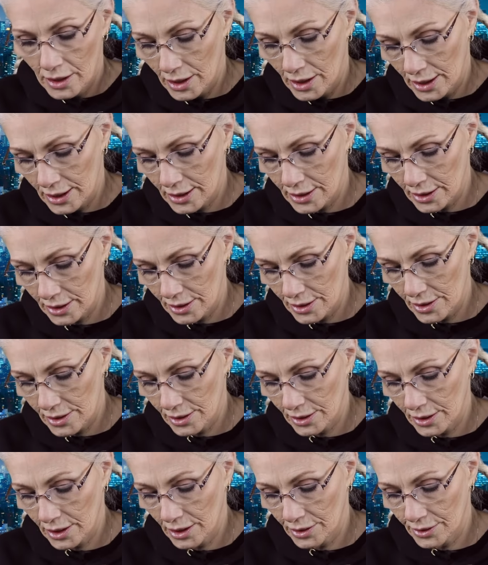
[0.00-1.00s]
It is
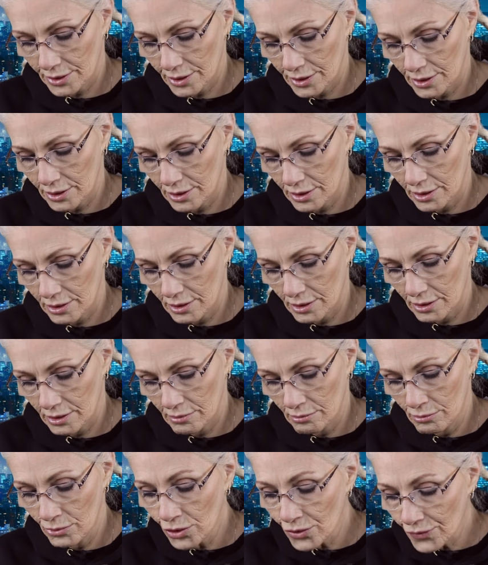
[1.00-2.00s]
the color
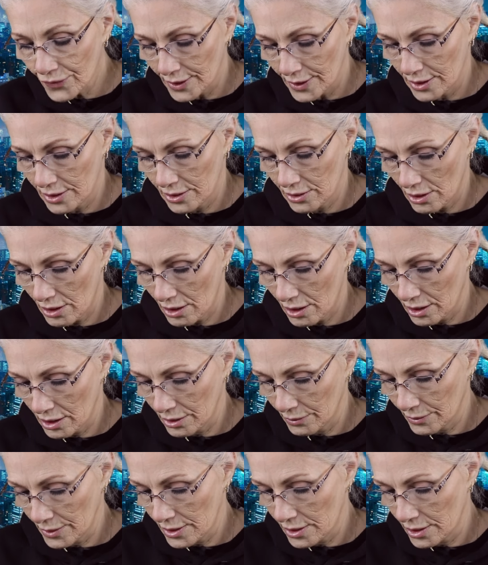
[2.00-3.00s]
Movie Star.
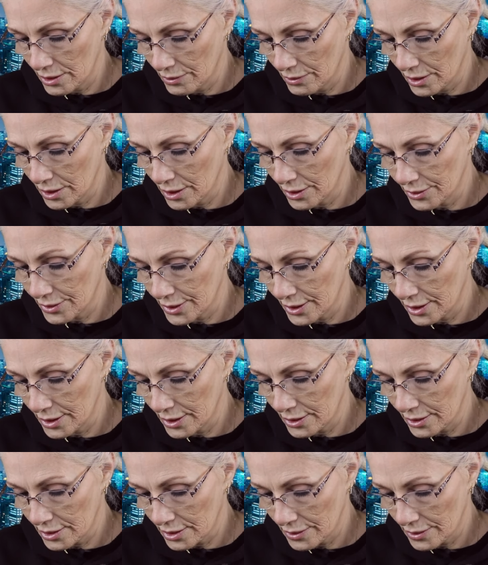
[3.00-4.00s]
You want to see what color it
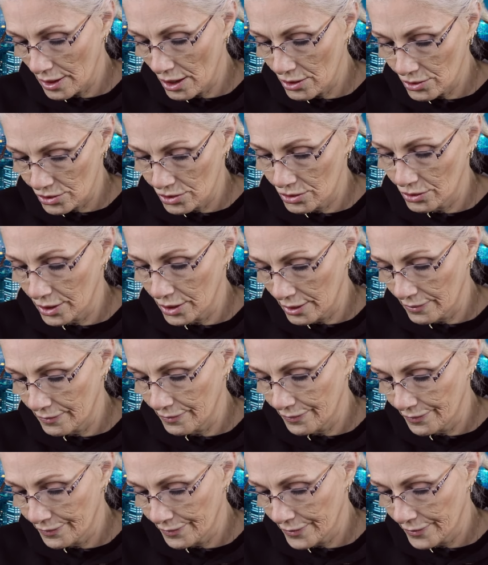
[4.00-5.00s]
is? I'll show you.
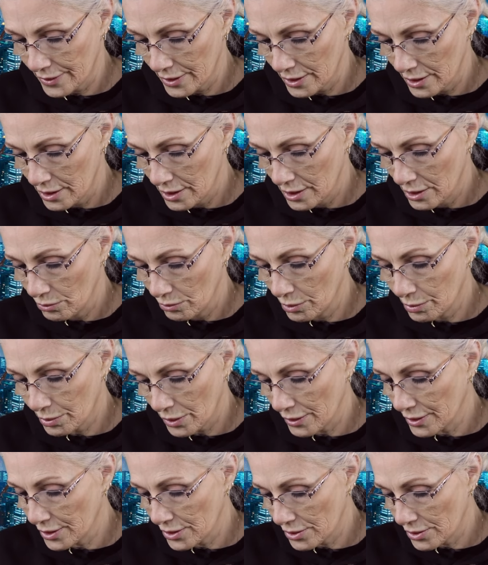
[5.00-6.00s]
We'll
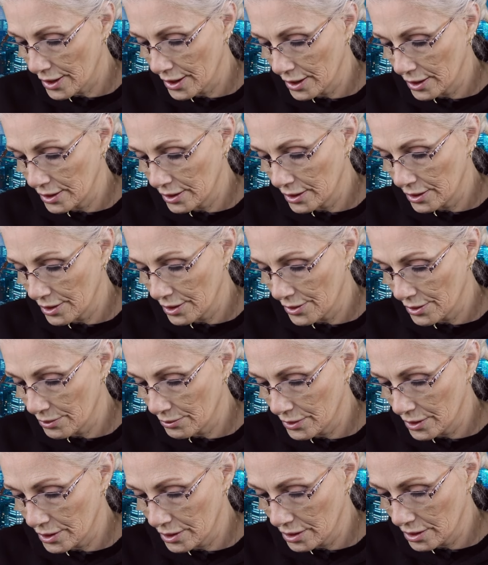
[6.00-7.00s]
probably try it in another
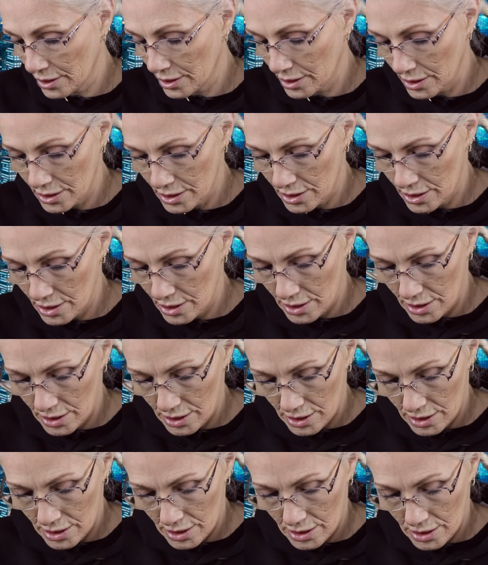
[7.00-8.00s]
one.
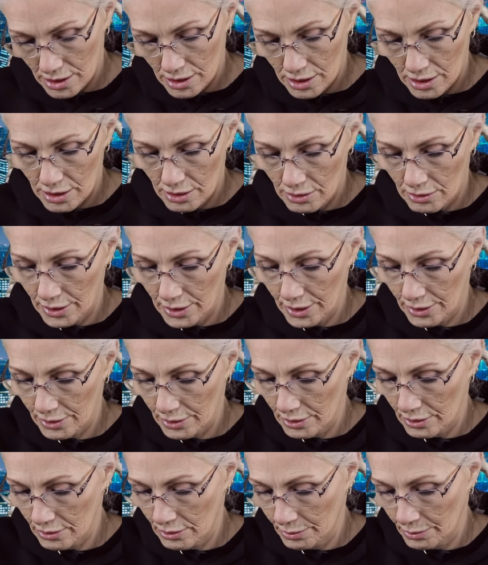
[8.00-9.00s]
Oh, here,
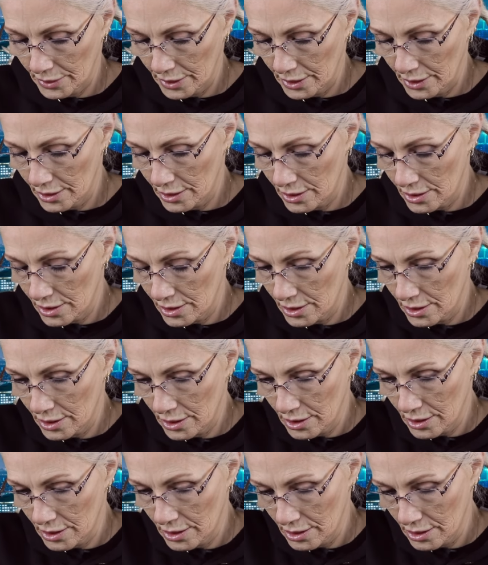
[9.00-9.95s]
open at this end.